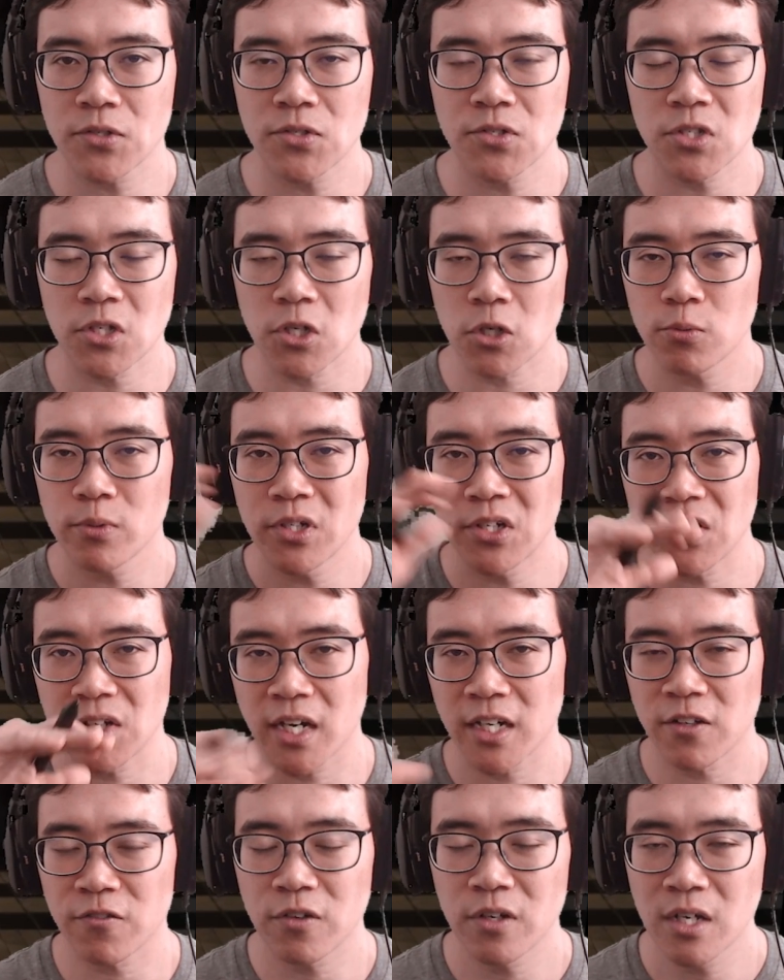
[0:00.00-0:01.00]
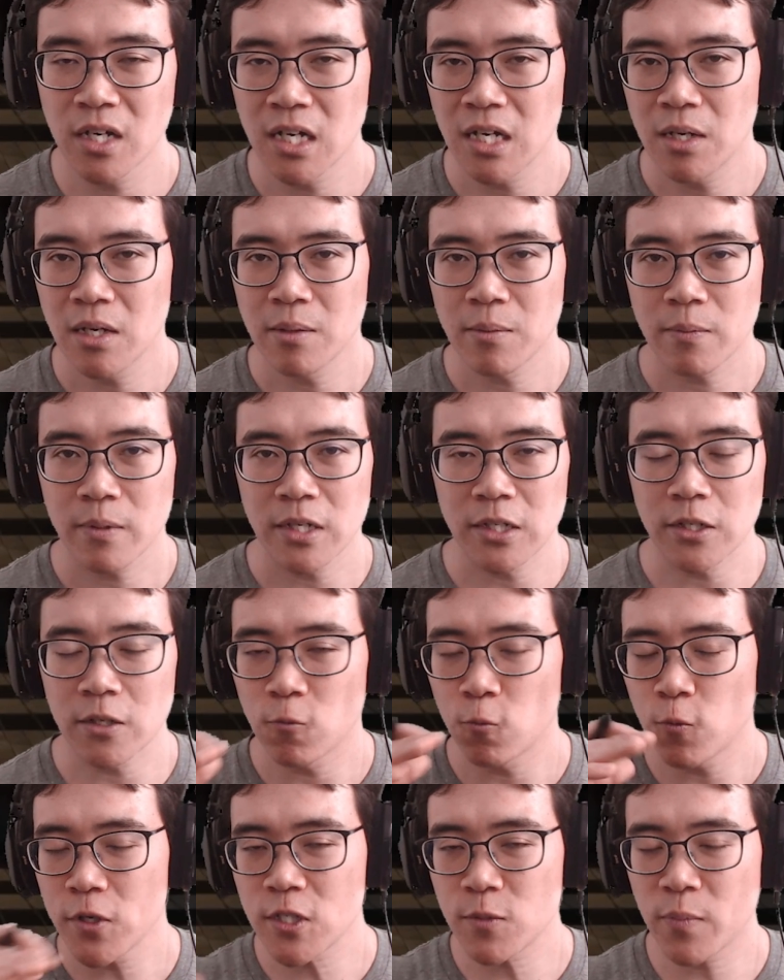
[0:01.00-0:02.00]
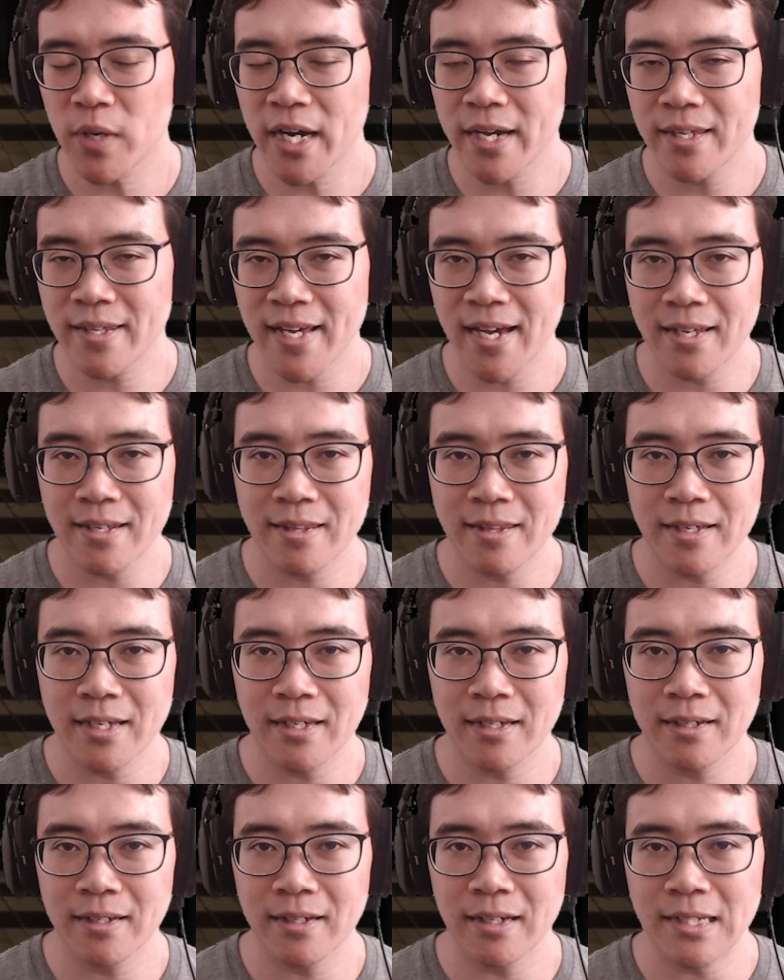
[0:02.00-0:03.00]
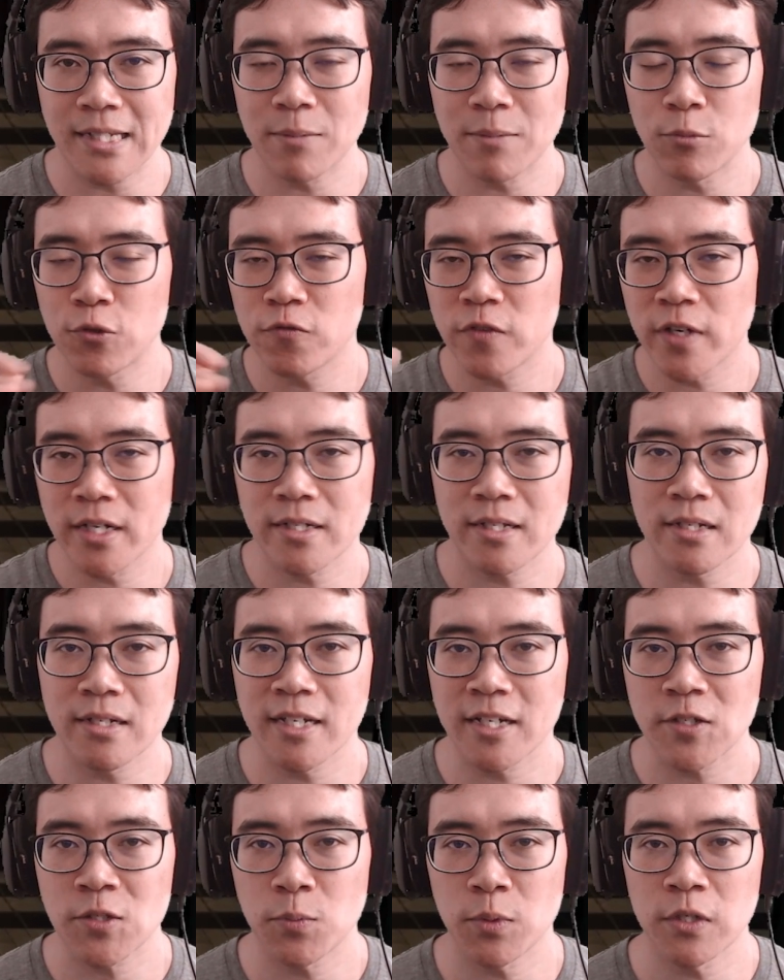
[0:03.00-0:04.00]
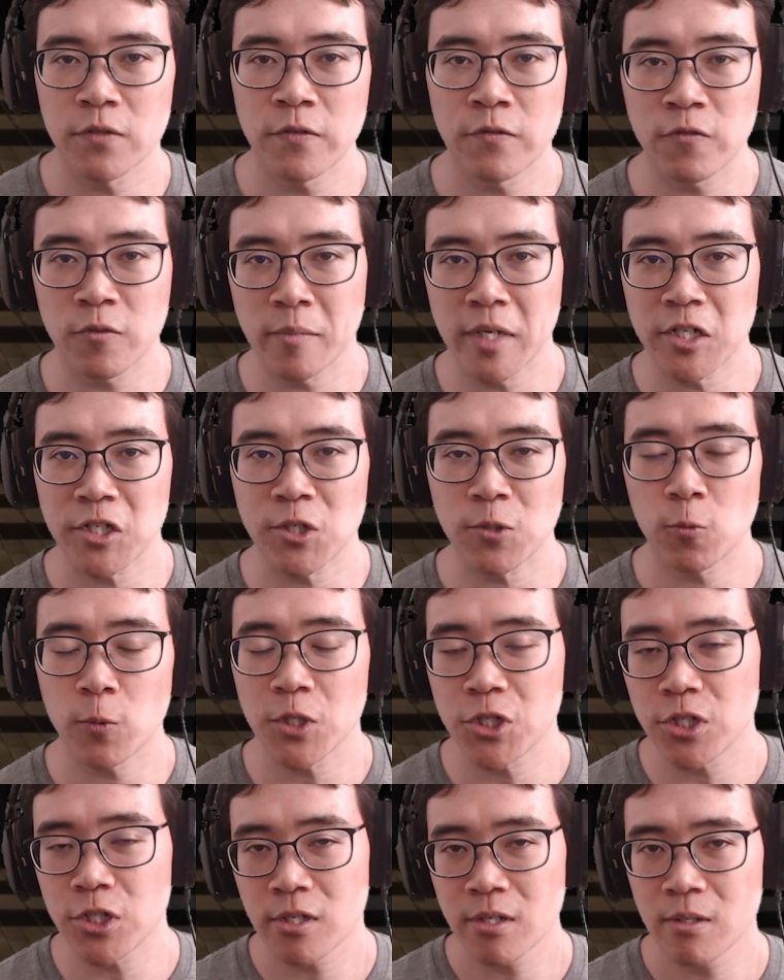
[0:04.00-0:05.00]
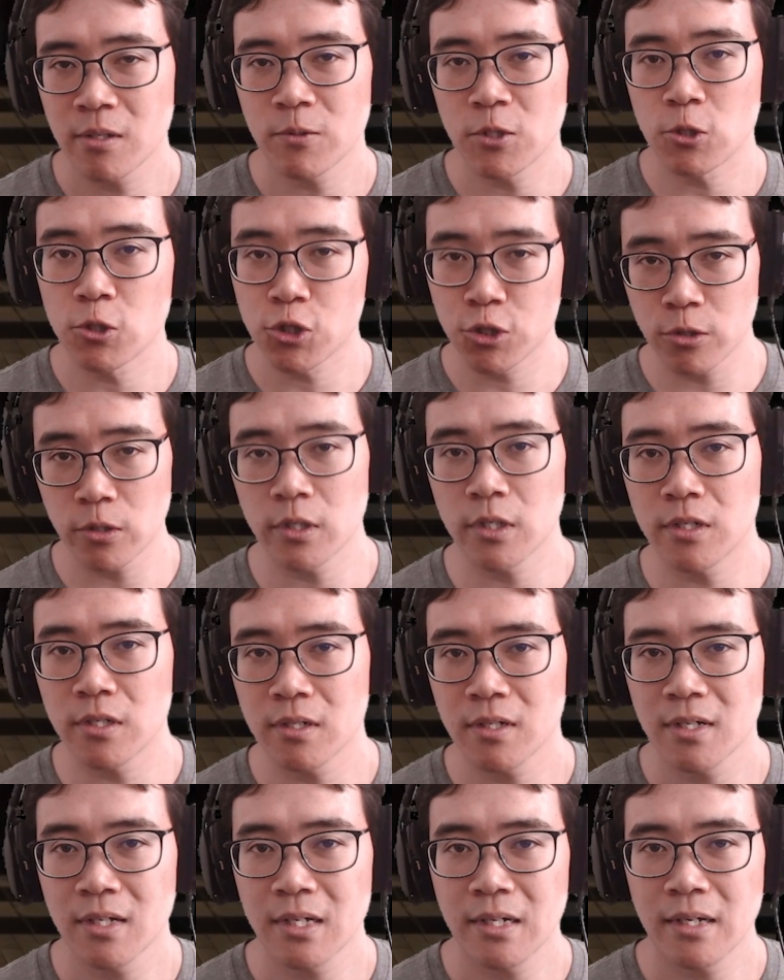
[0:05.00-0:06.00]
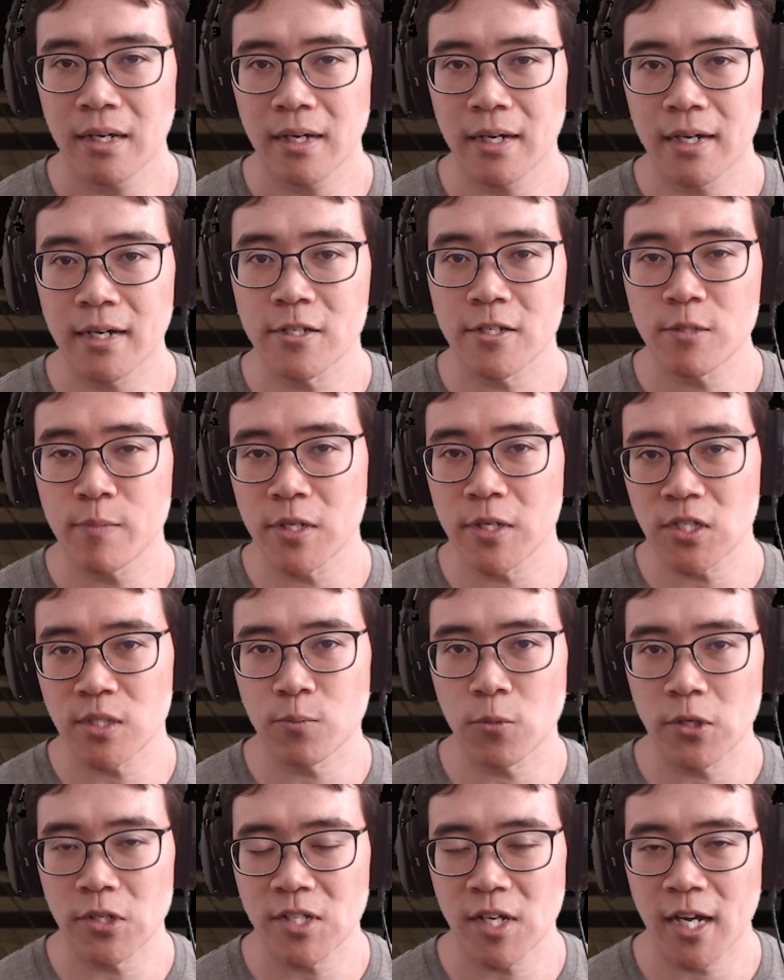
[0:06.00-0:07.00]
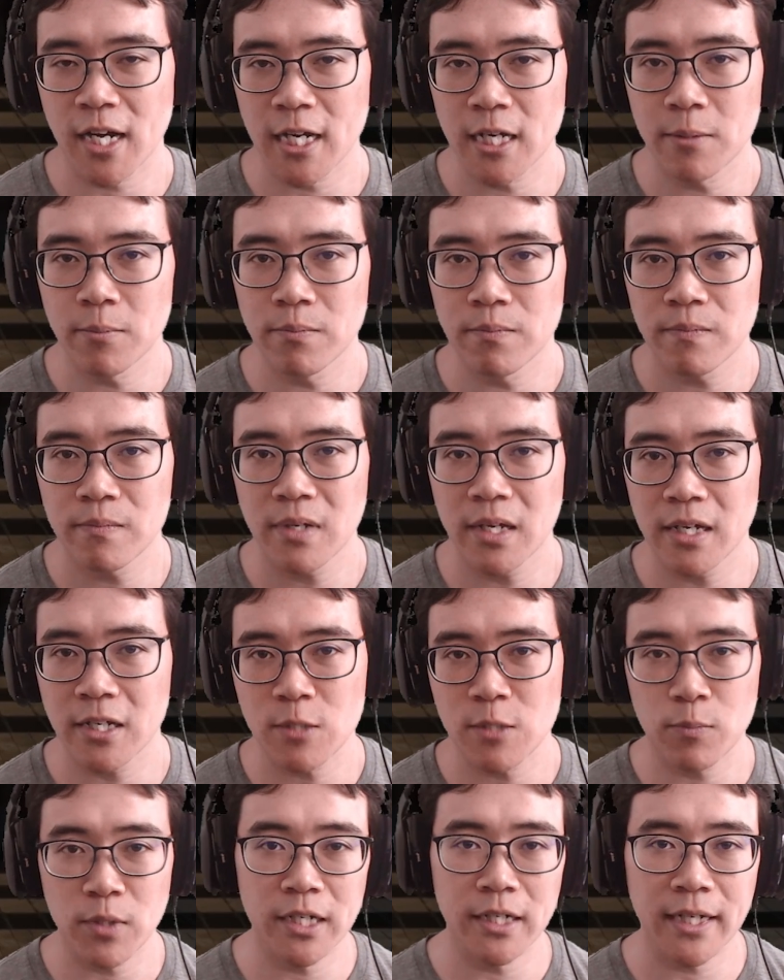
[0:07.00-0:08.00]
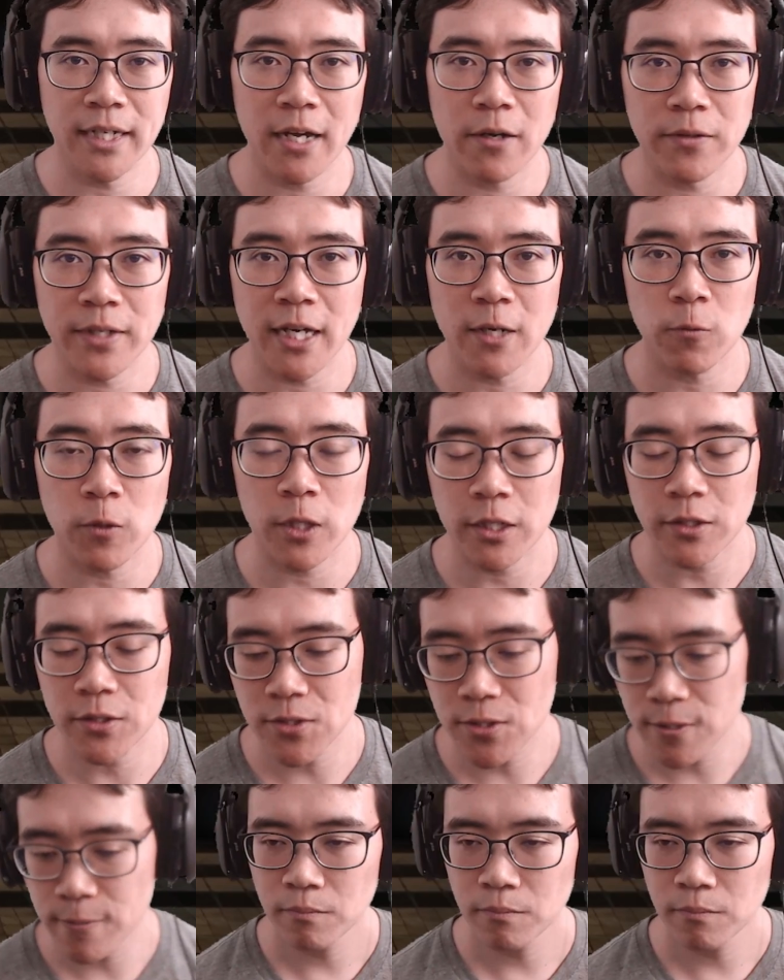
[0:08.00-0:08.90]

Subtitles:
So you kind of, whiz by that thing and then move on to the next bit of information, which you should spend some more time explaining how that works.